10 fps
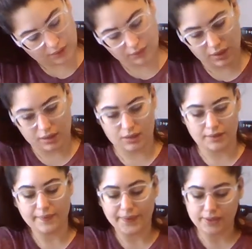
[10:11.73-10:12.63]
Okay,
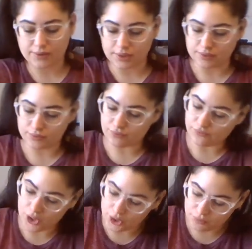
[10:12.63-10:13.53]
so I guess we'll do
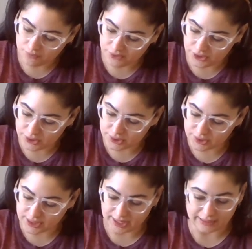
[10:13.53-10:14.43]
volume
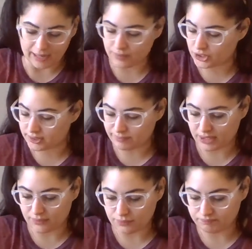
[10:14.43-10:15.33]
first, and that would just
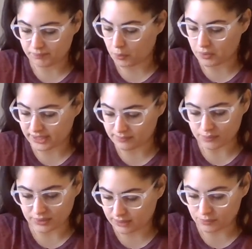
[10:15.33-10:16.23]
be 1 times
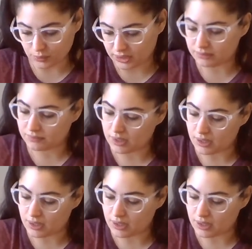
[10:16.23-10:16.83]
1 times 1.